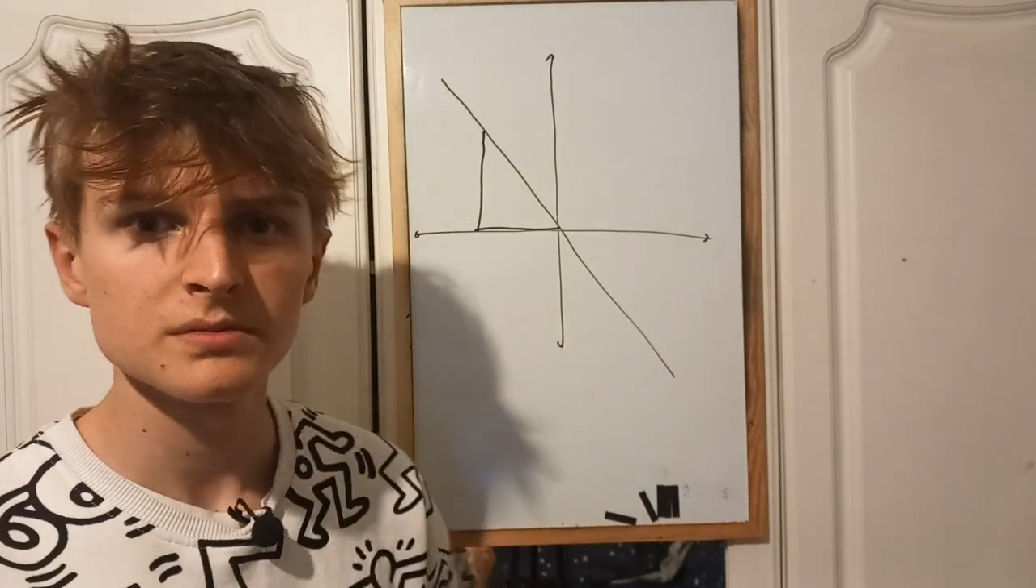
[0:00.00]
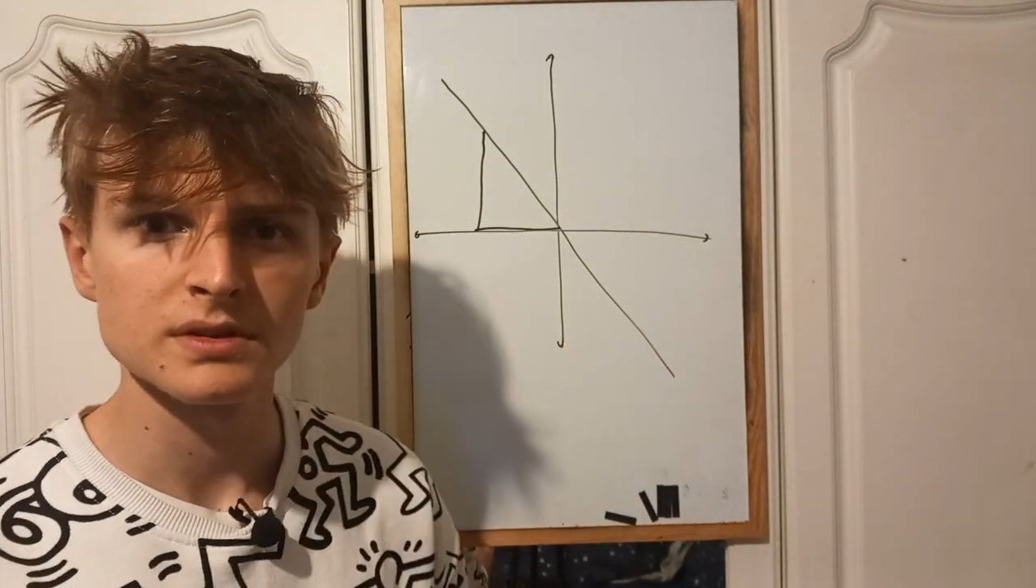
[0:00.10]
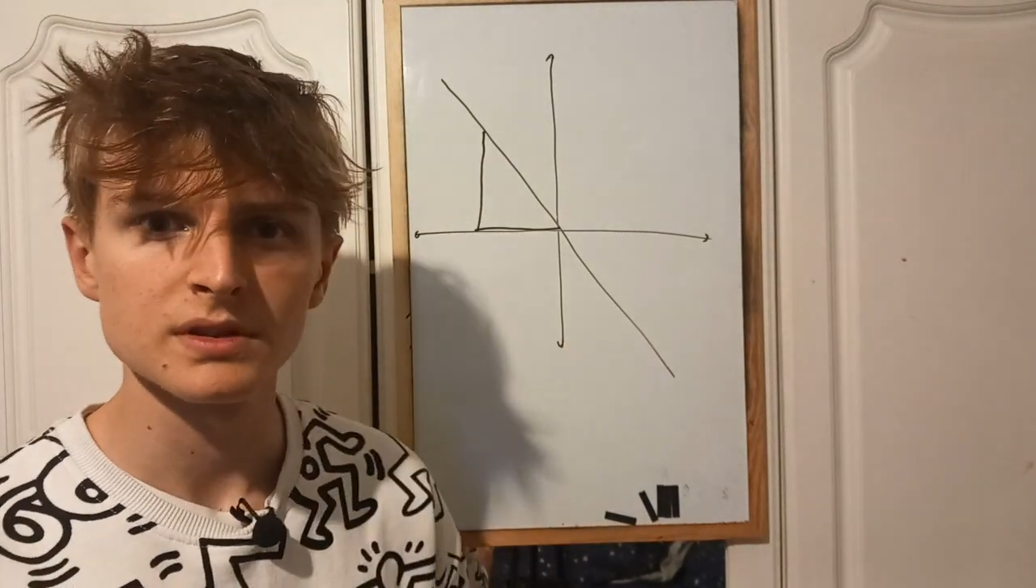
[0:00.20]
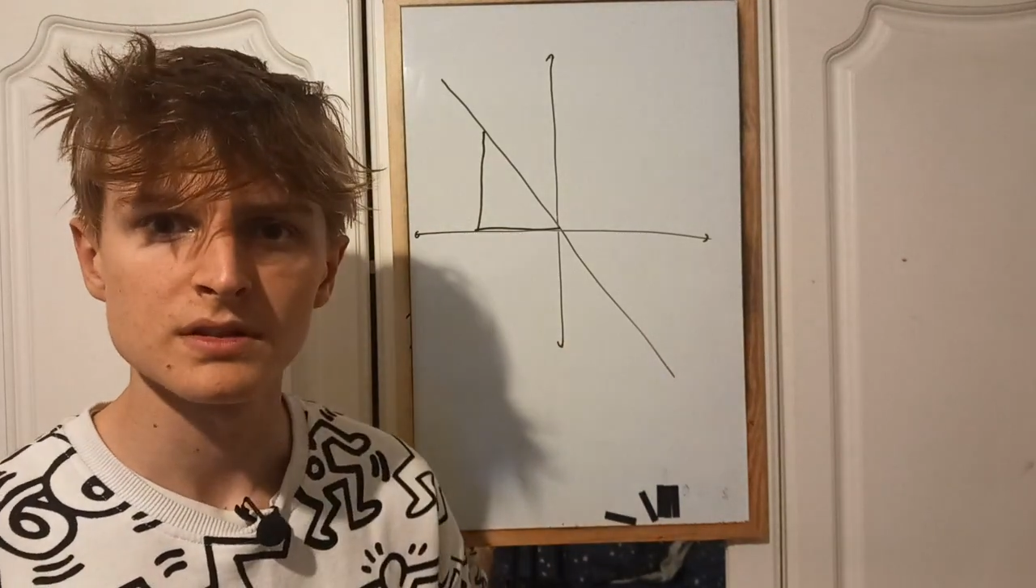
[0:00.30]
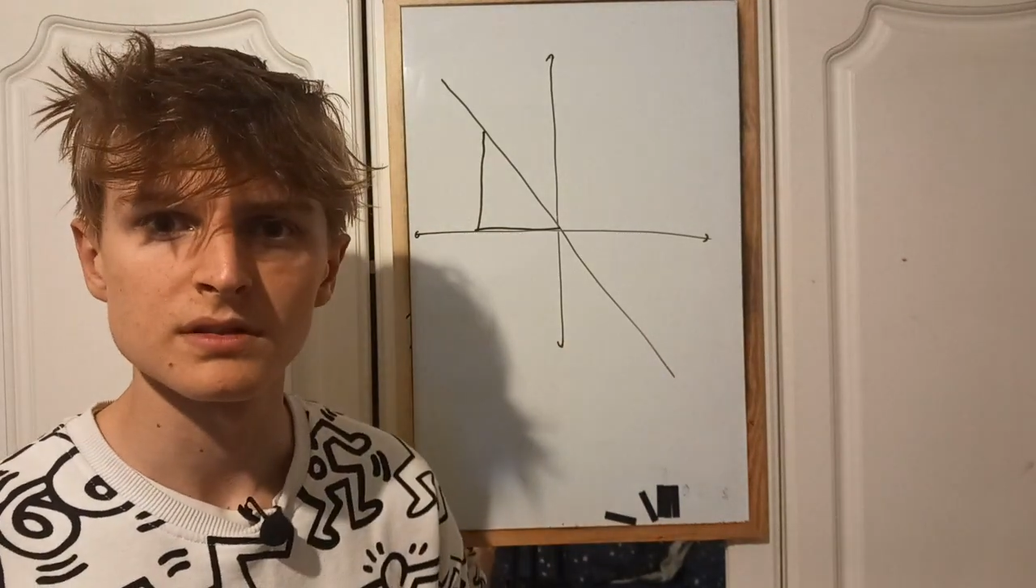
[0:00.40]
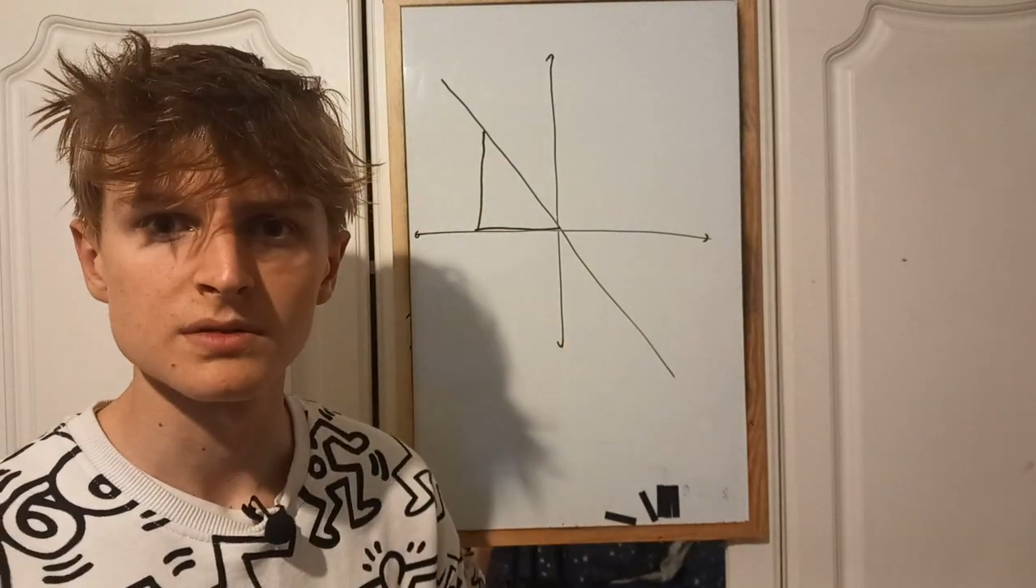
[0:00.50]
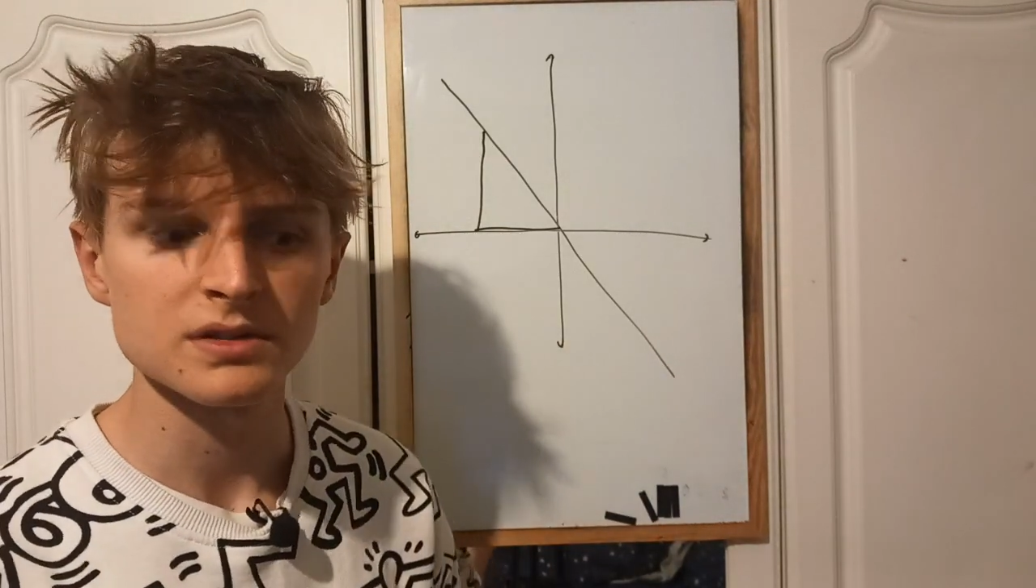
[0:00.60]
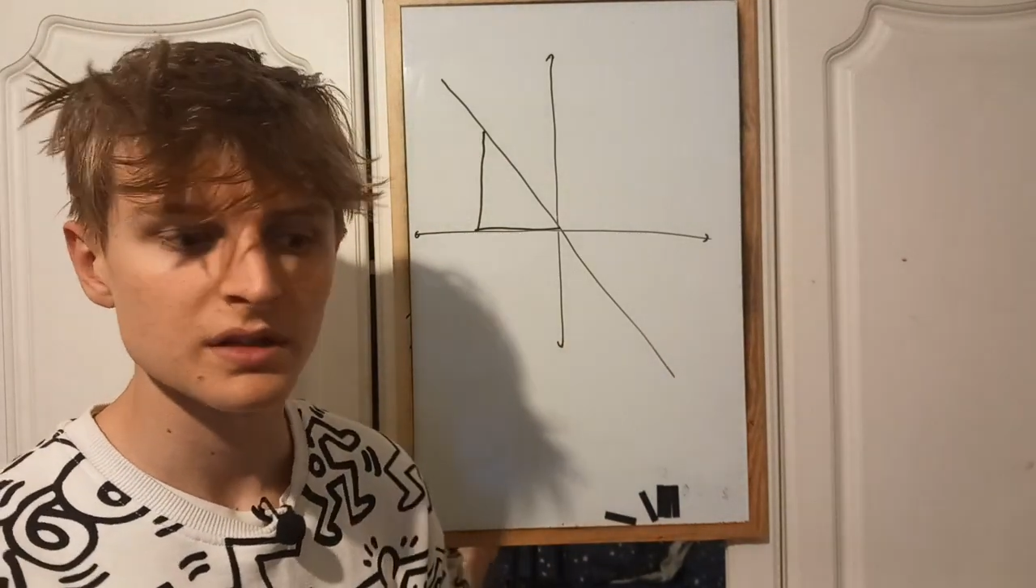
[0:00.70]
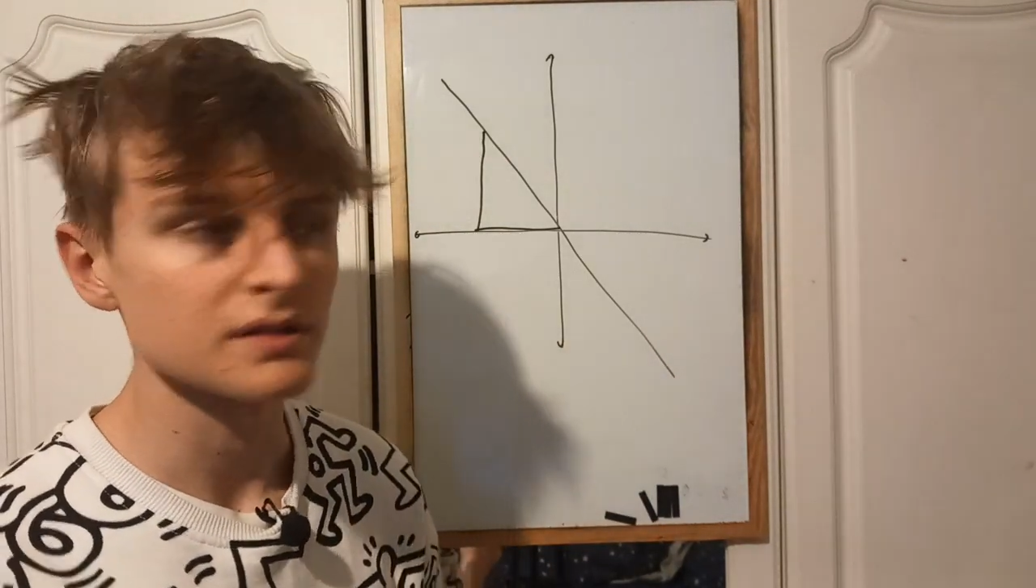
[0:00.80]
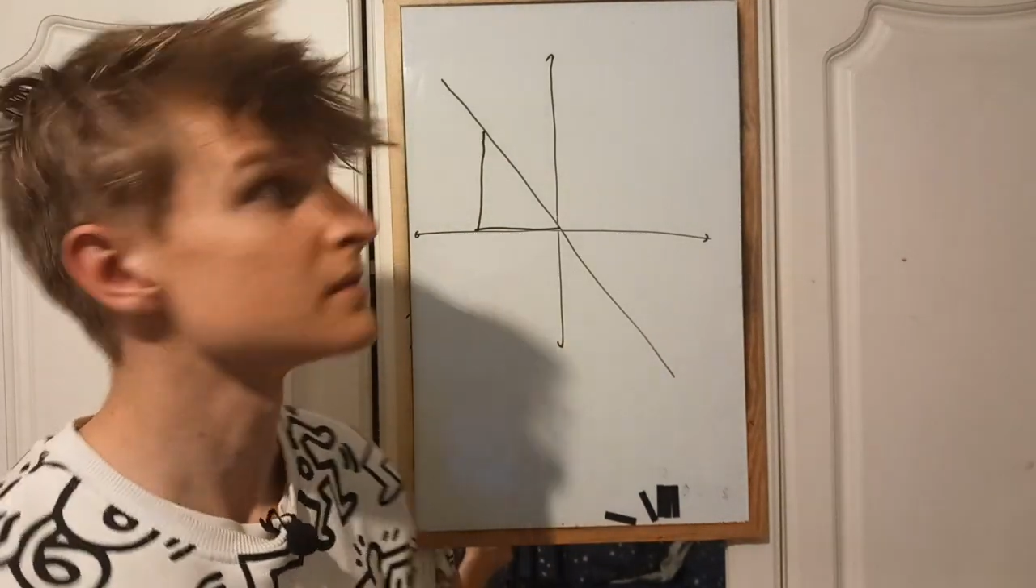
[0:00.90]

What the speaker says: with this little side